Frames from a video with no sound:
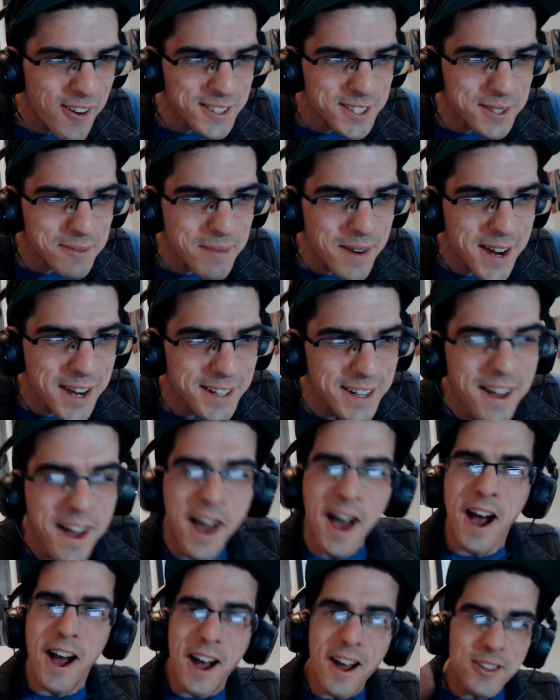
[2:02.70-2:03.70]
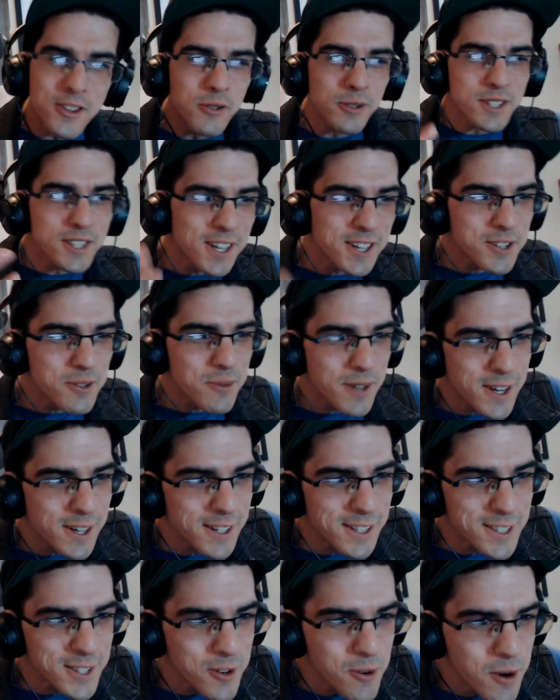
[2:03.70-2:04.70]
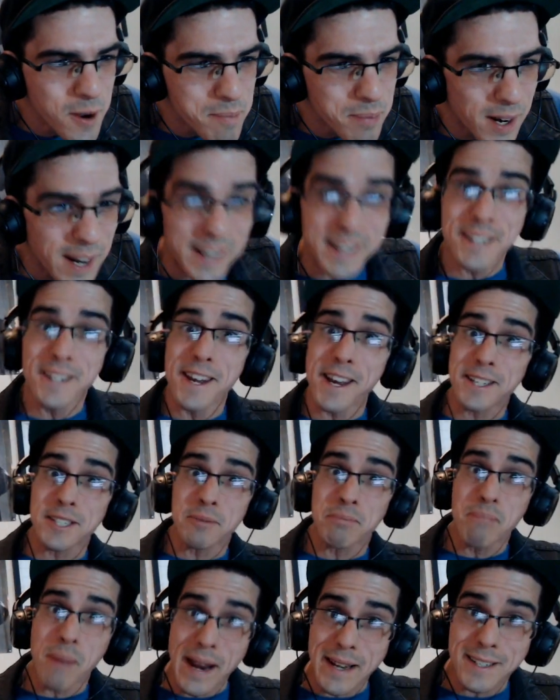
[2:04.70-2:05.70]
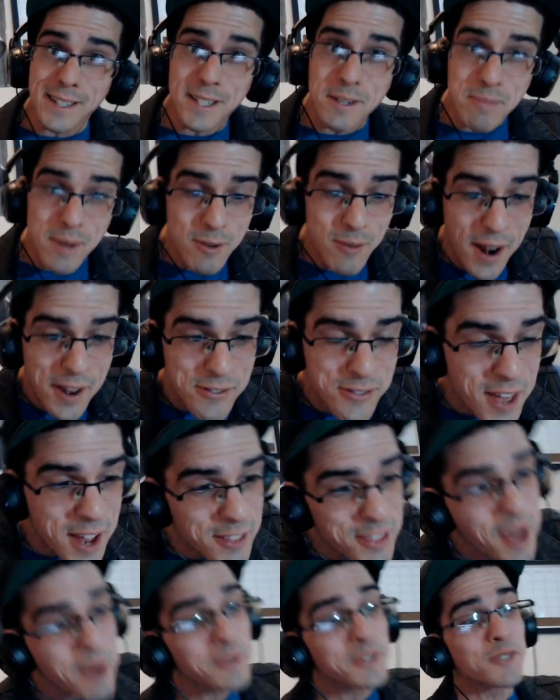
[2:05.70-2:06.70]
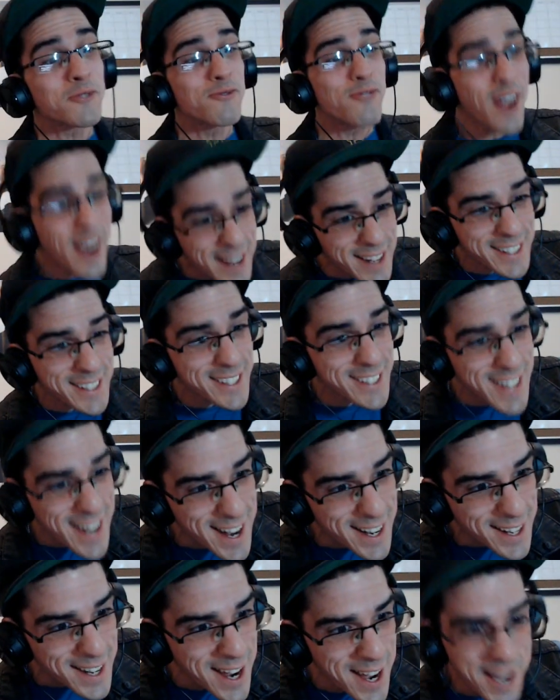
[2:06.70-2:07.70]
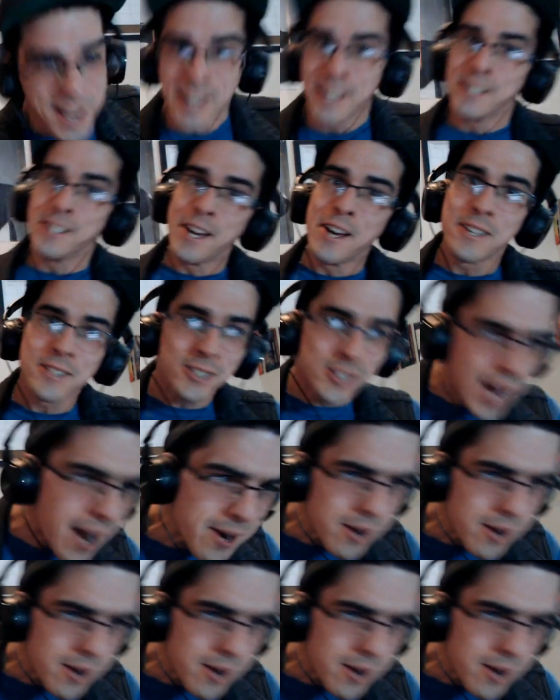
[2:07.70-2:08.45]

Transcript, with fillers: man. You said you were gonna do it, but I didn't expect it to be right then. That was fucking sick shout out to